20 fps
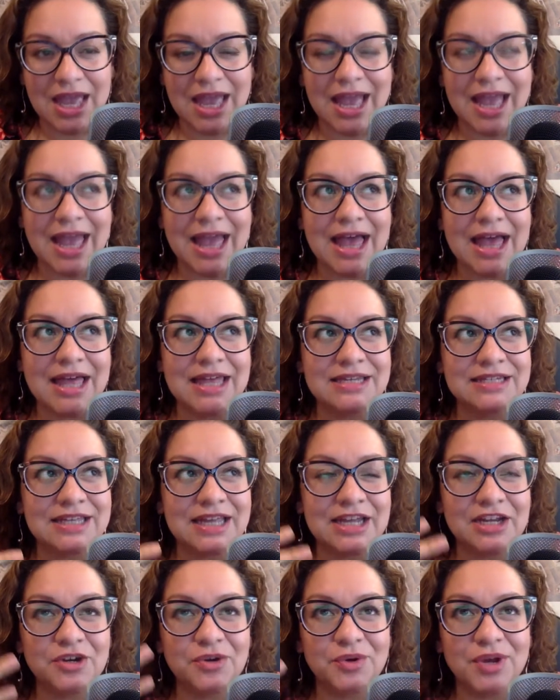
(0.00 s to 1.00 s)
and
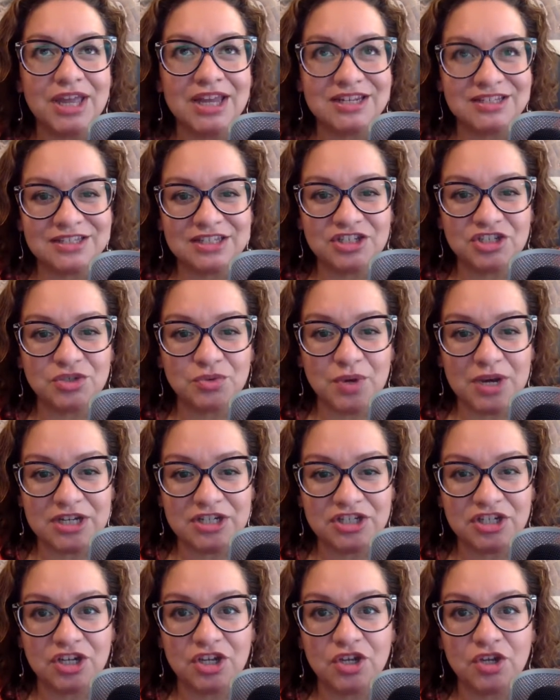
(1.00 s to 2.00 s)
can create a
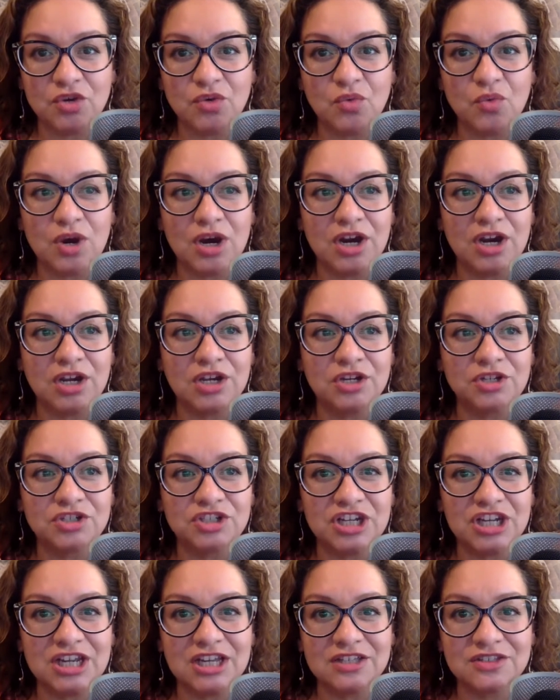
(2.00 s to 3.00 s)
situation where your
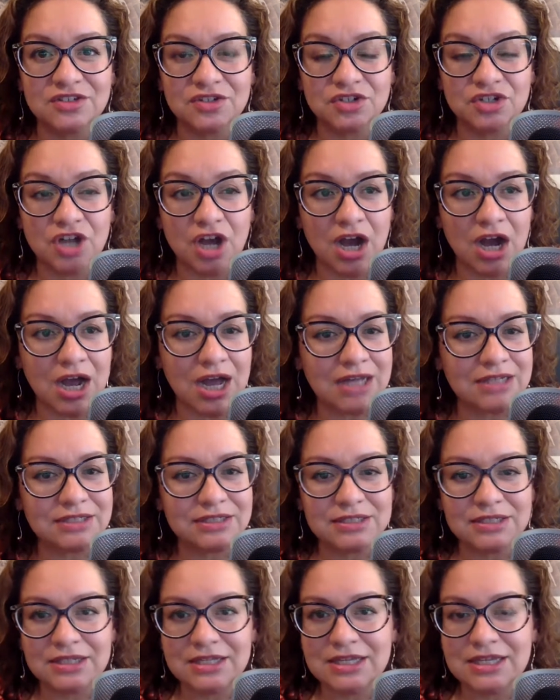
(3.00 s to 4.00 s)
chickens are
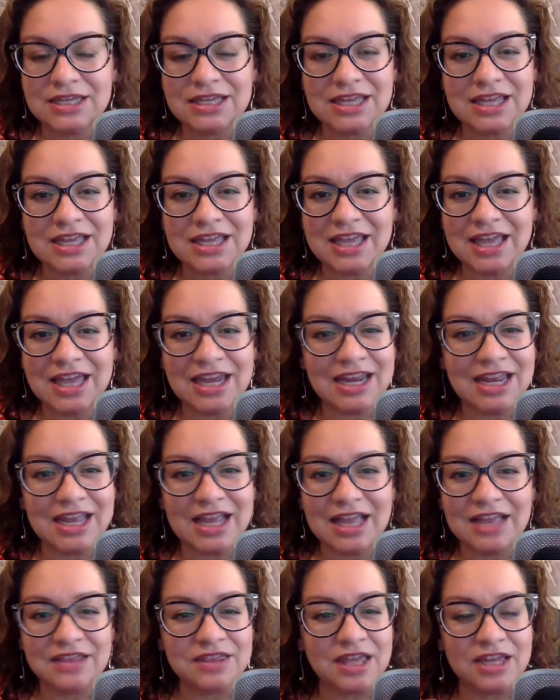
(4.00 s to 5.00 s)
not
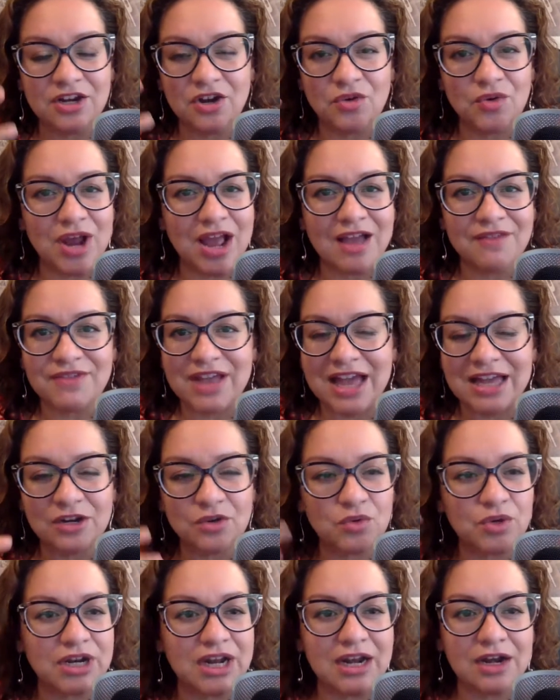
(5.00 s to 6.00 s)
getting they don't have
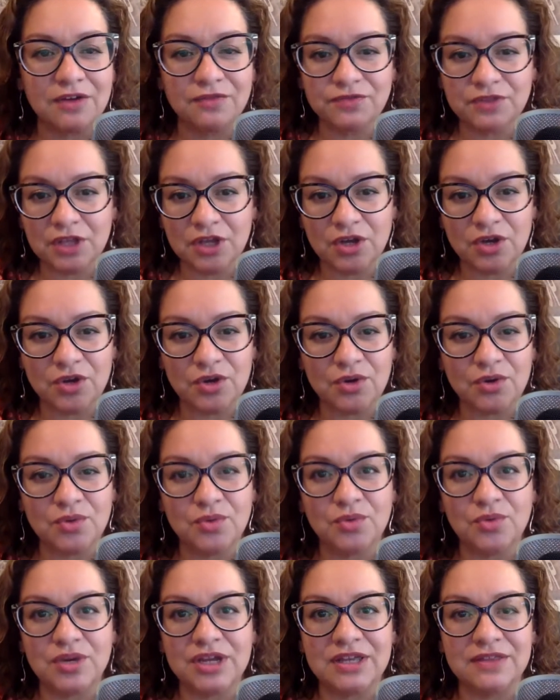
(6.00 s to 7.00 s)
adequate
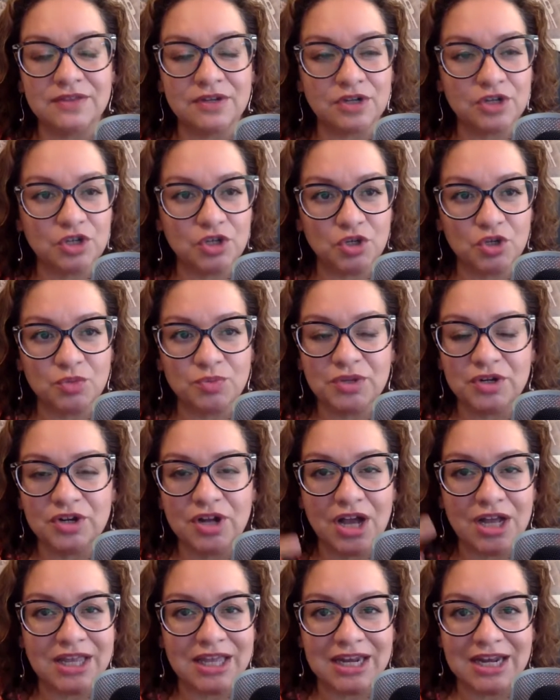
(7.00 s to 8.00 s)
airflow in their coop they're
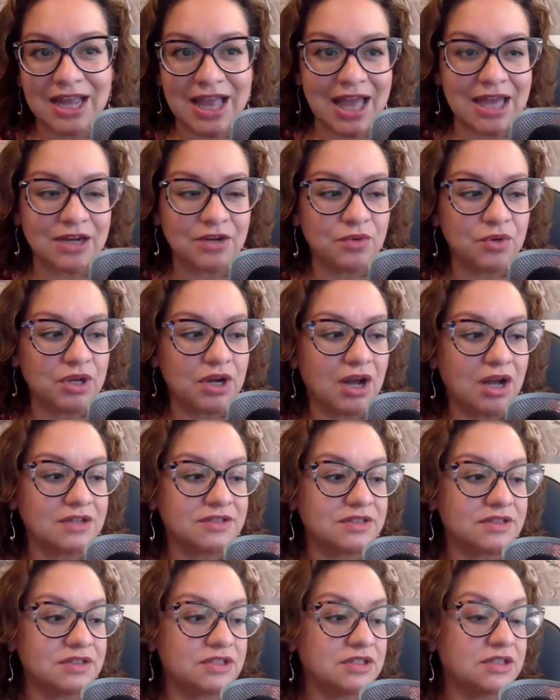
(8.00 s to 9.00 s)
not getting adequate
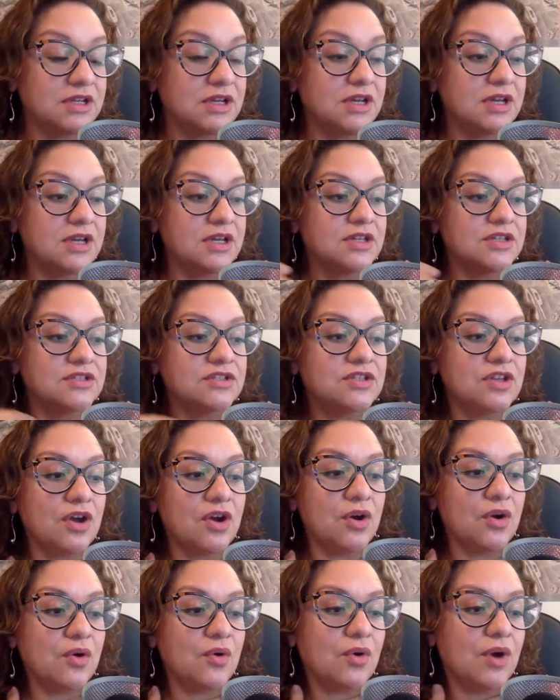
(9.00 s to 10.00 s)
oxygen
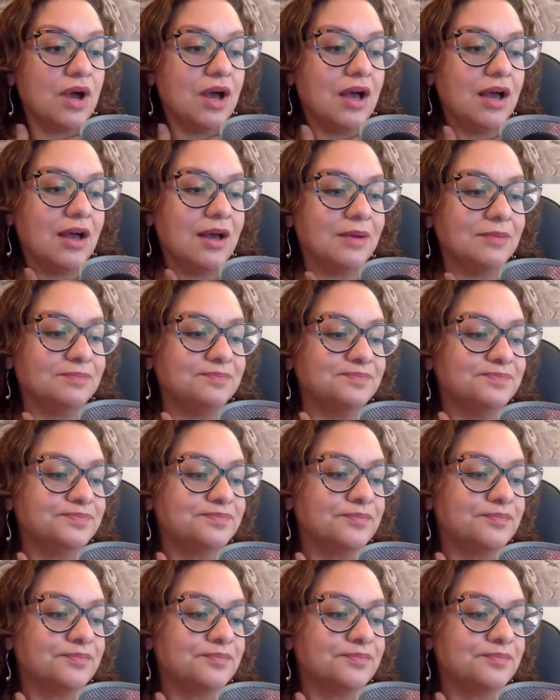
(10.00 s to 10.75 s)
so um